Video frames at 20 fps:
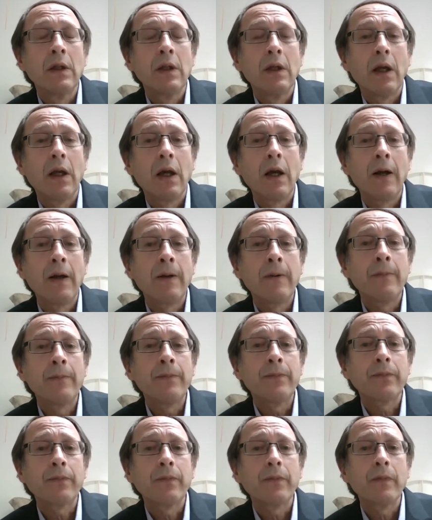a
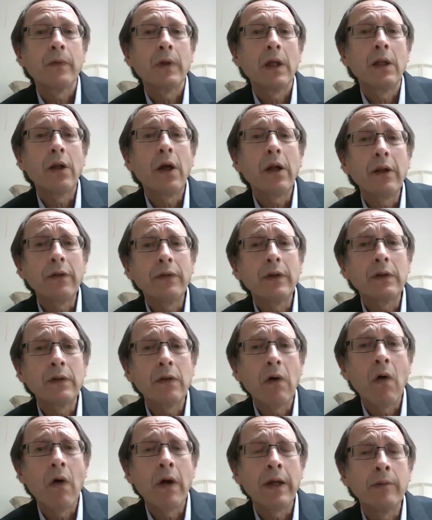lot of the
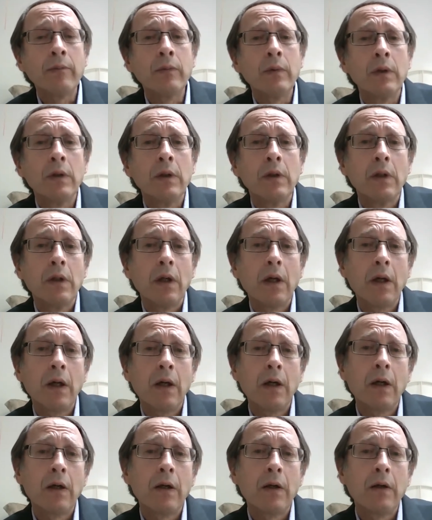time,
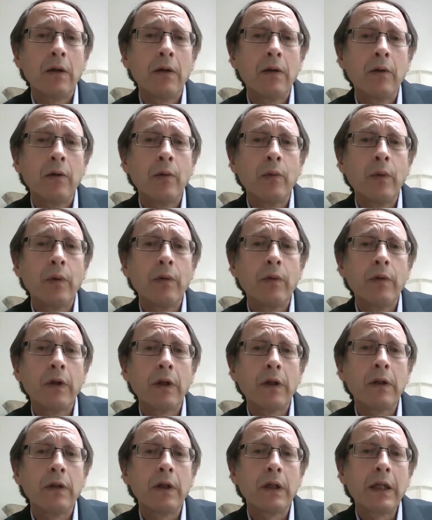
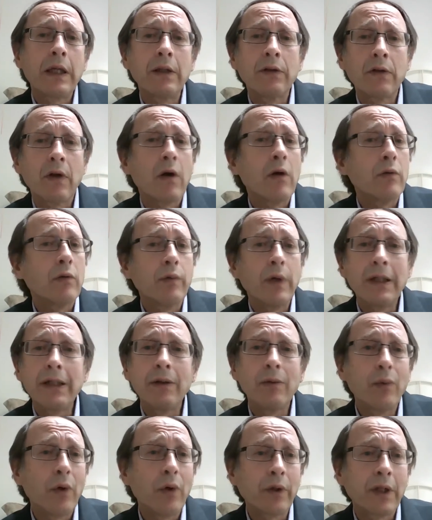the kids are already
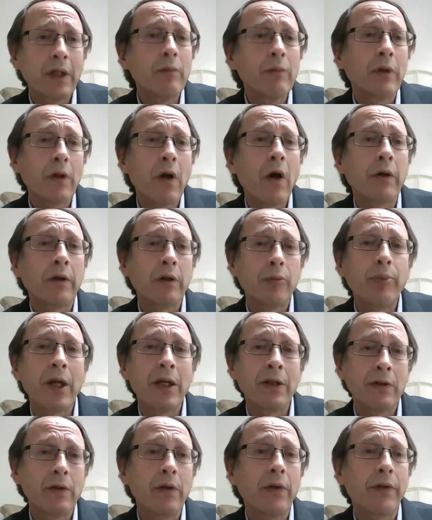working with
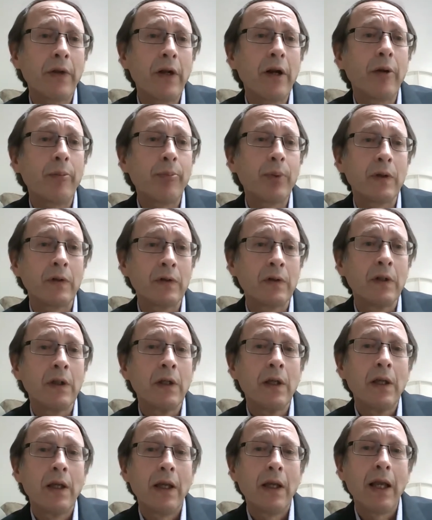occupational therapists,
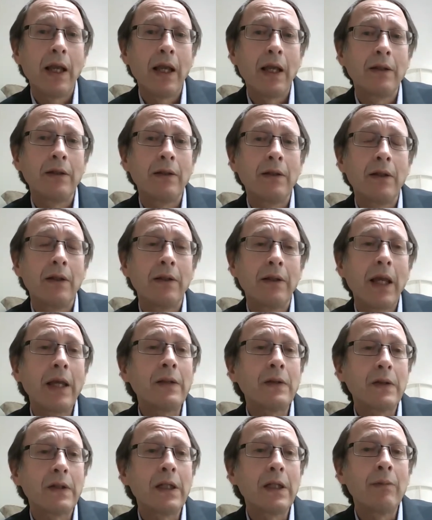and they
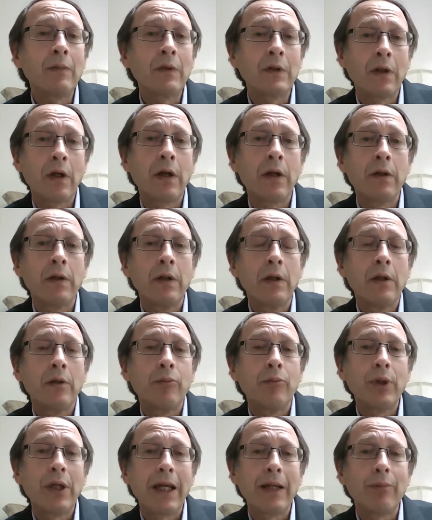seem to
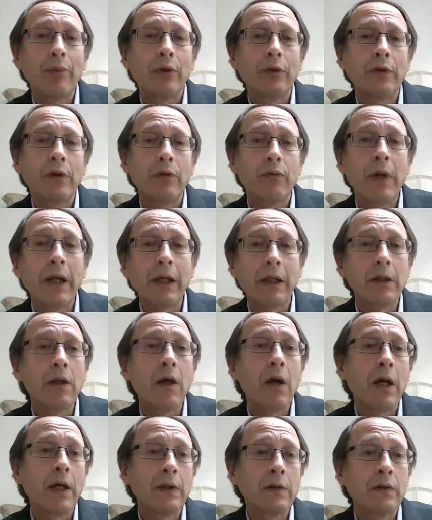be able to
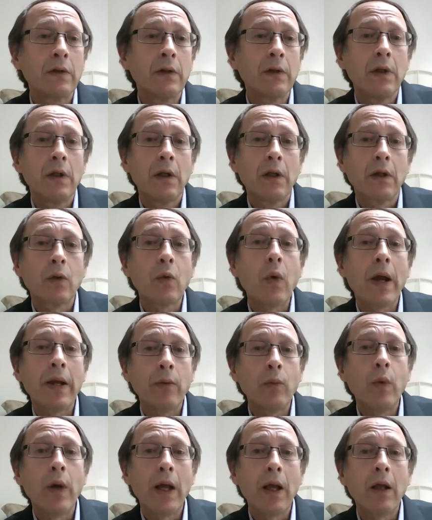recognize
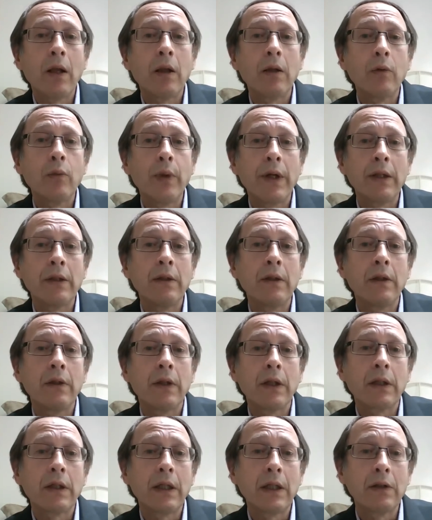quite well when
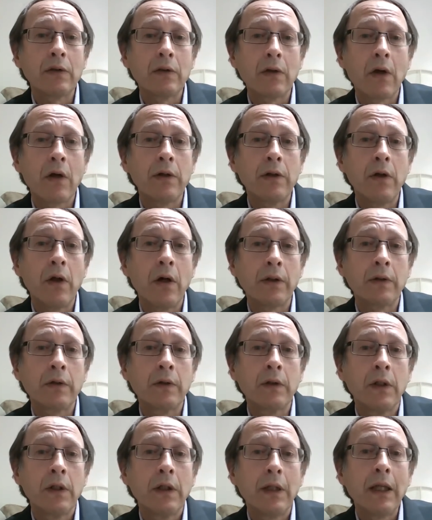the kids are
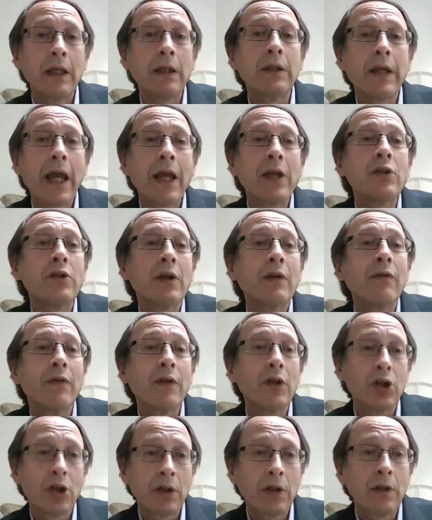not engaging
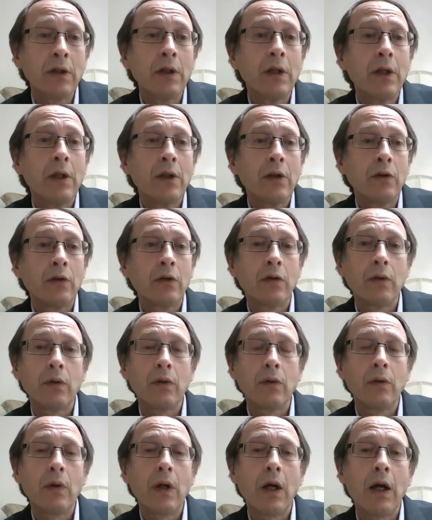vision to